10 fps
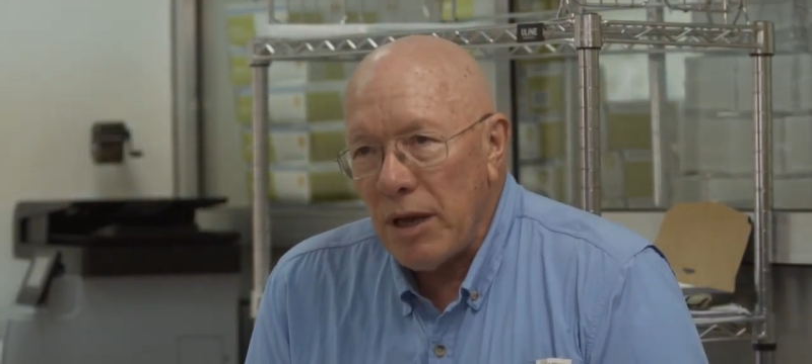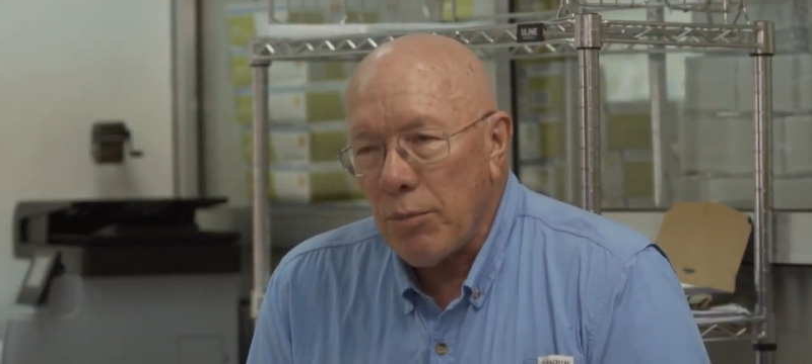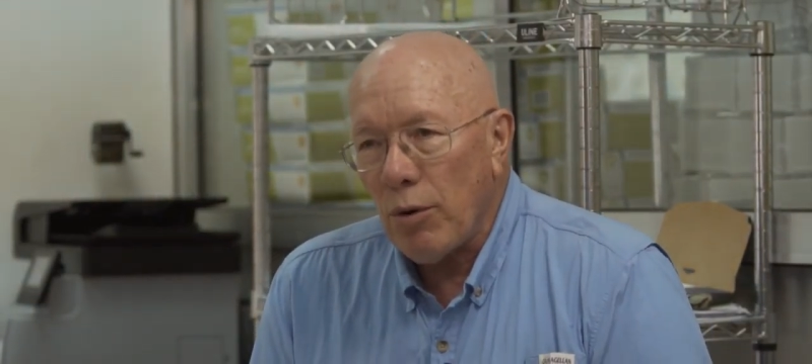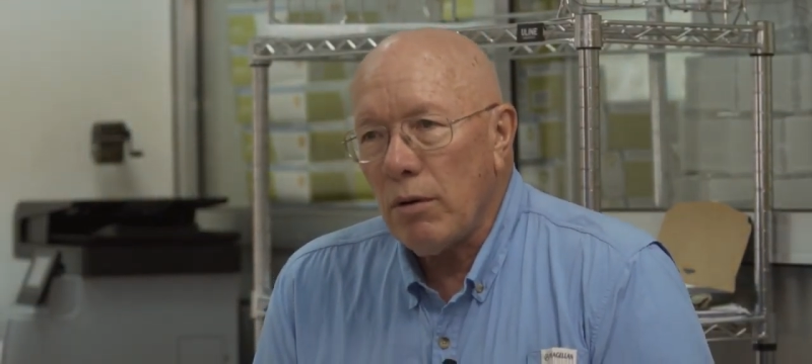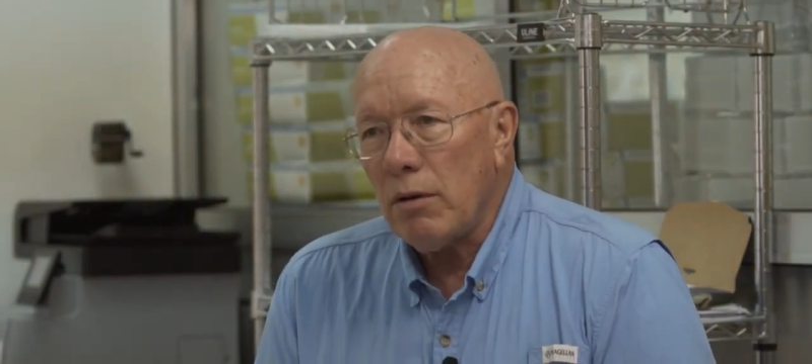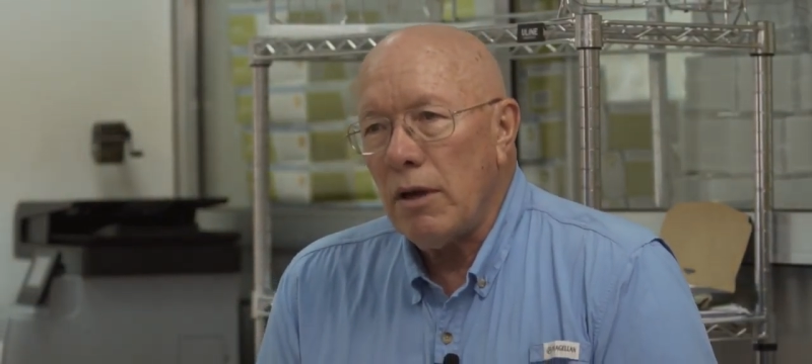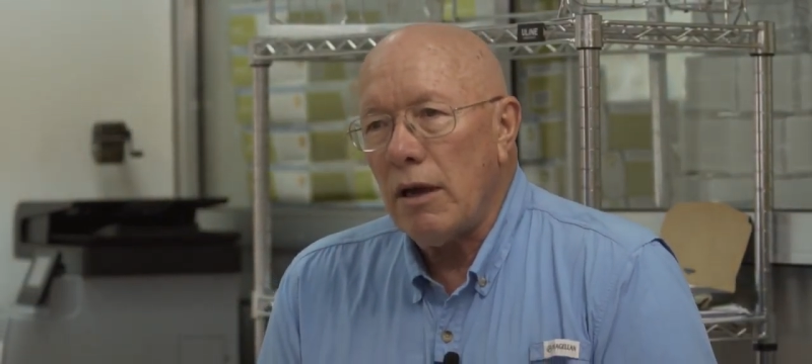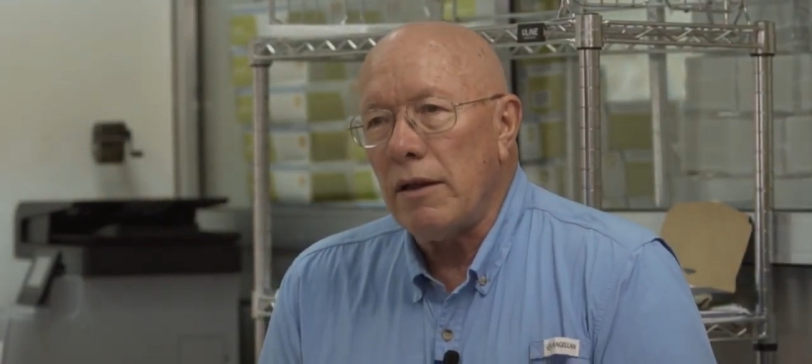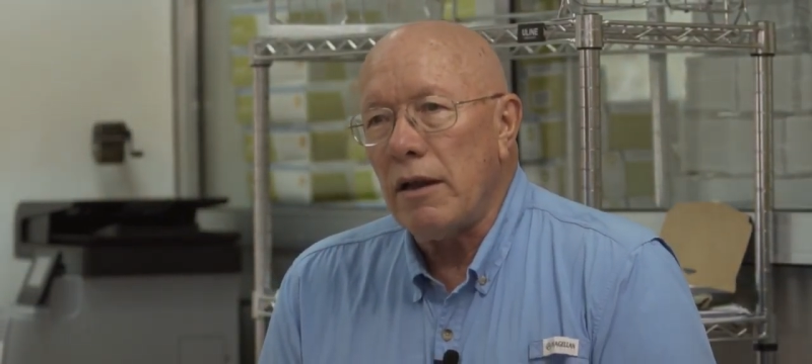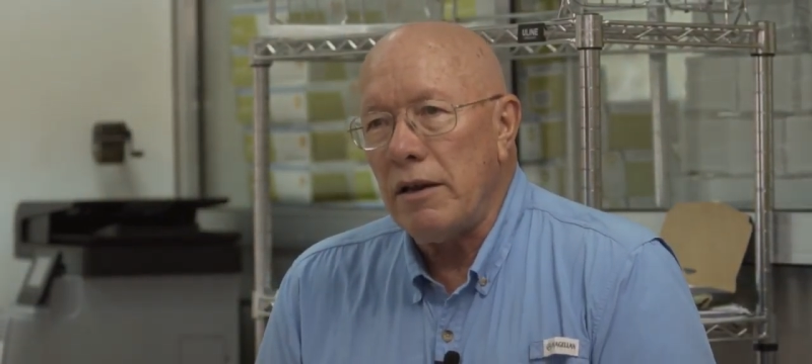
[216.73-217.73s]
people
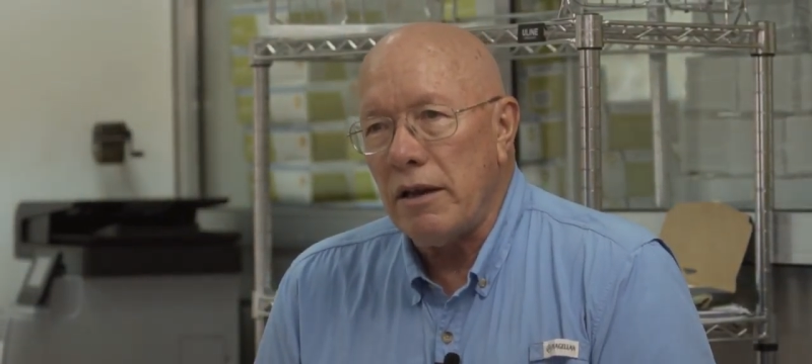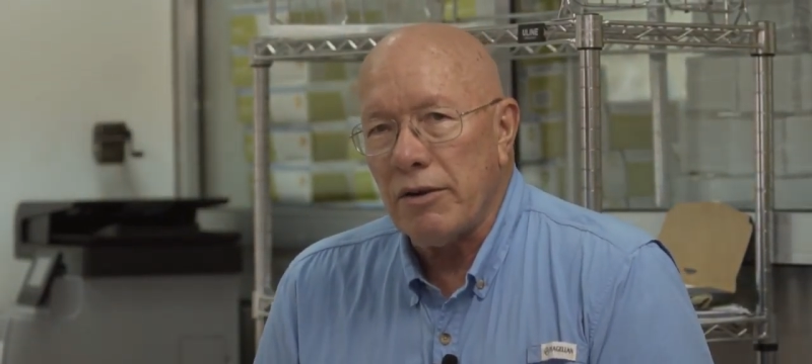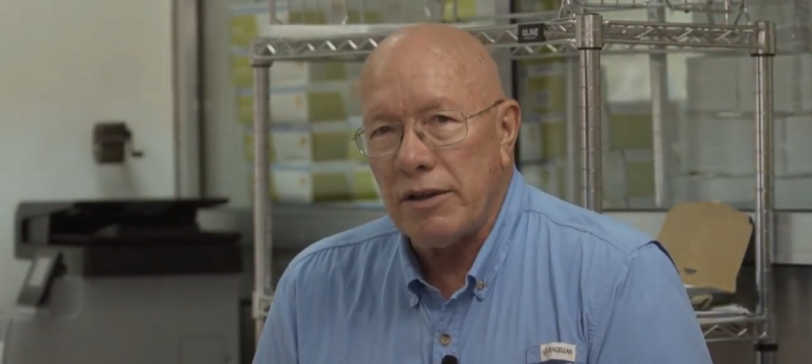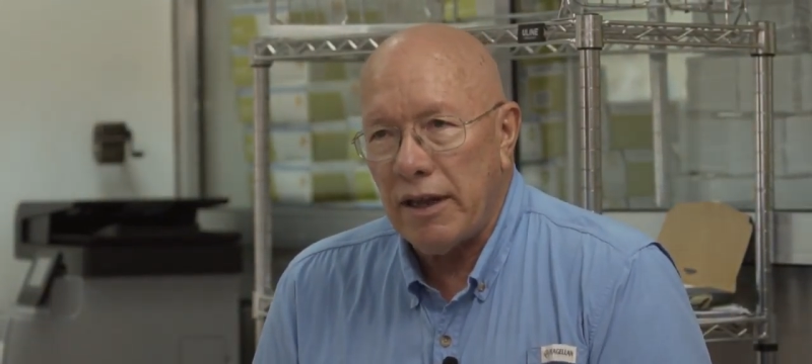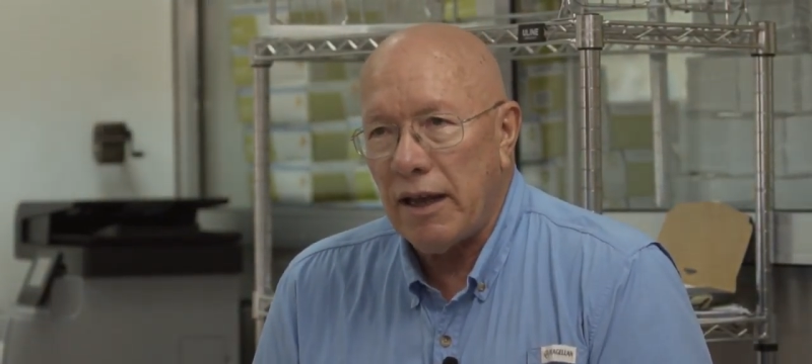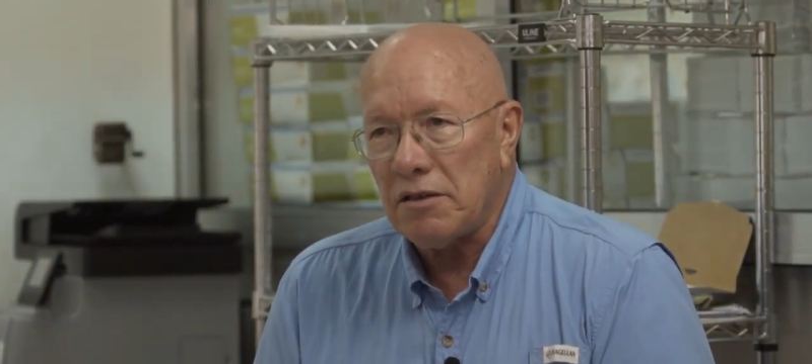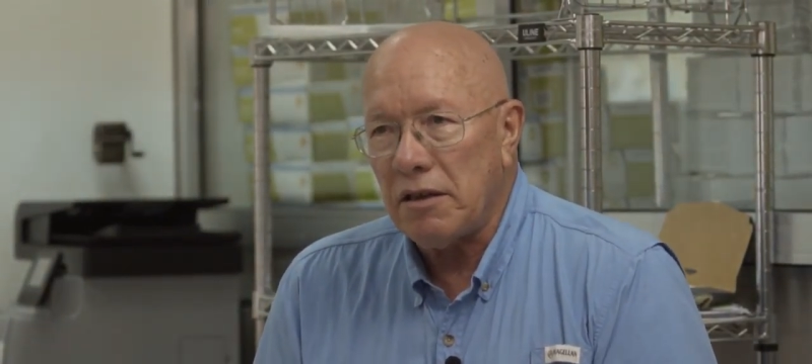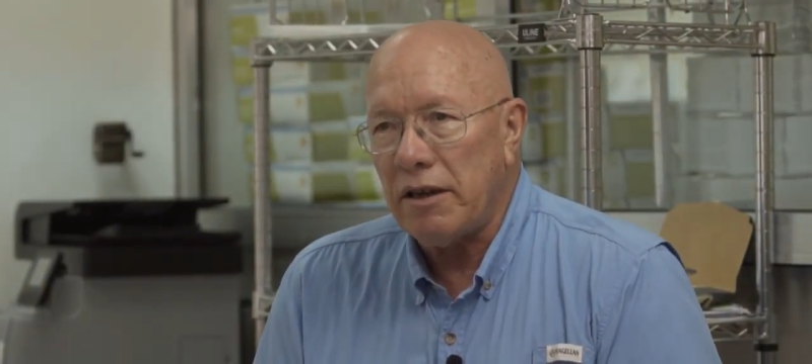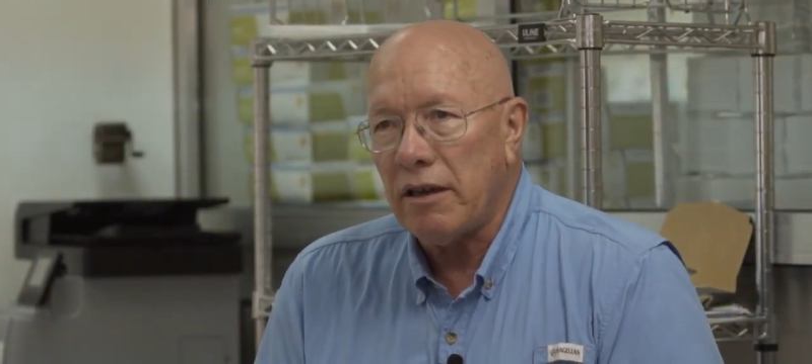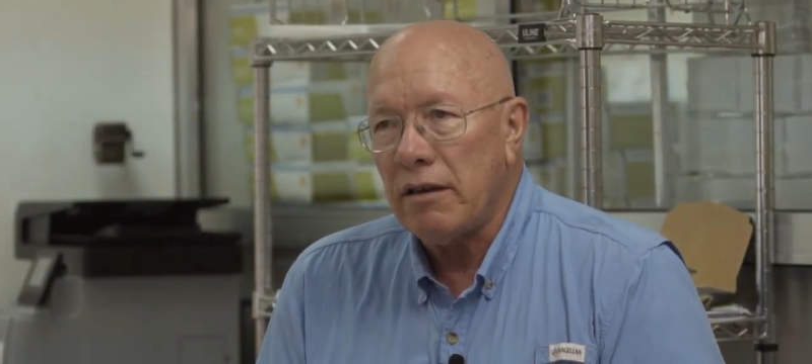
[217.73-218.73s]
and then here in
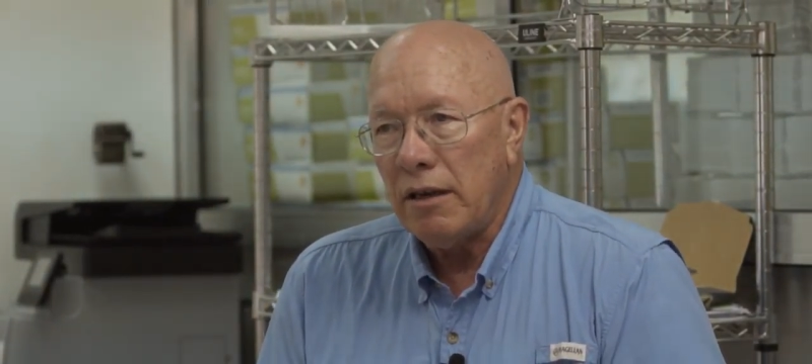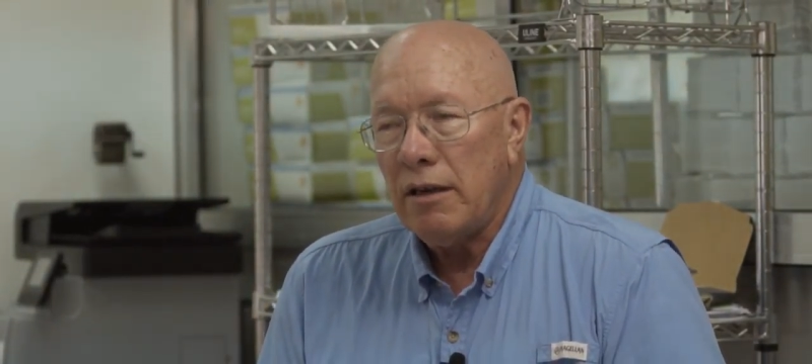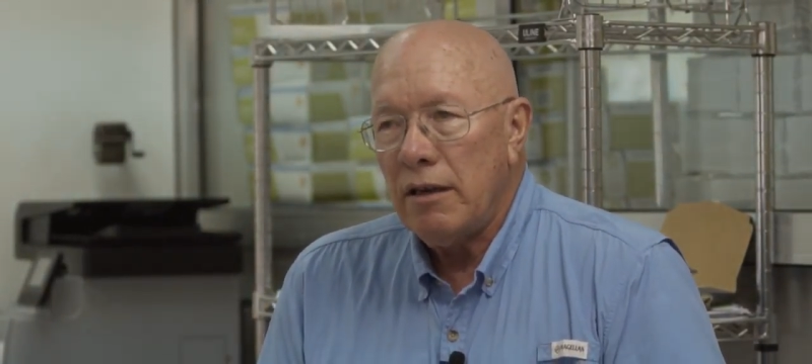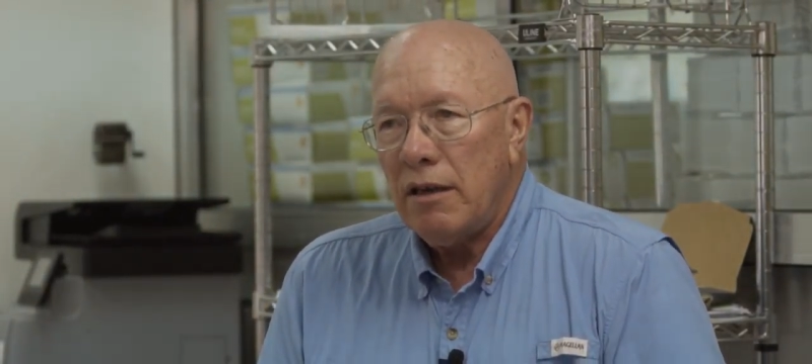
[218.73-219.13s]
Tanzania.